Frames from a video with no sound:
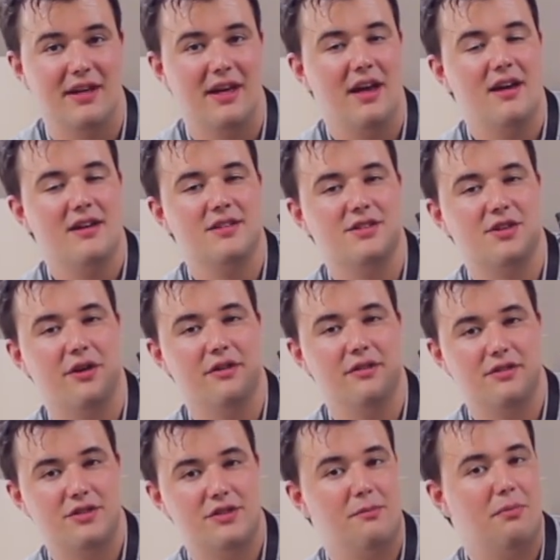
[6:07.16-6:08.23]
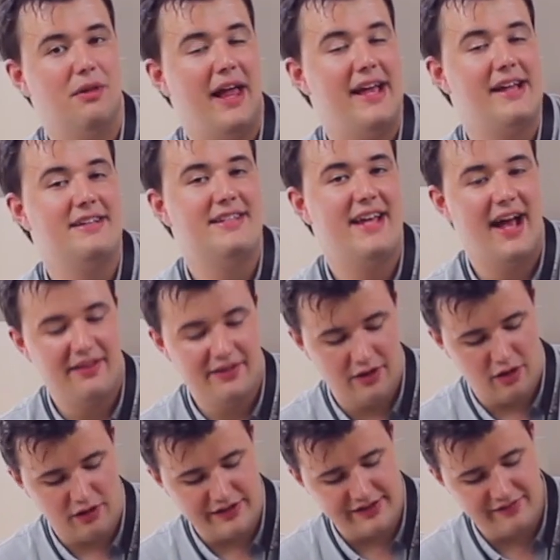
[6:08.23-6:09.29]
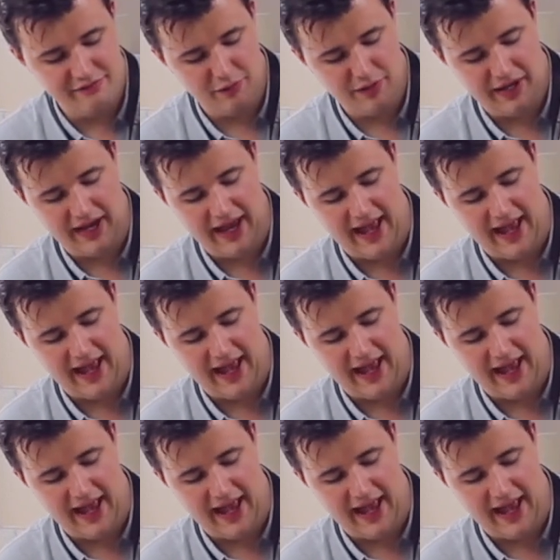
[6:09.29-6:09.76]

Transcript: to get the entire series. There's 12 lesson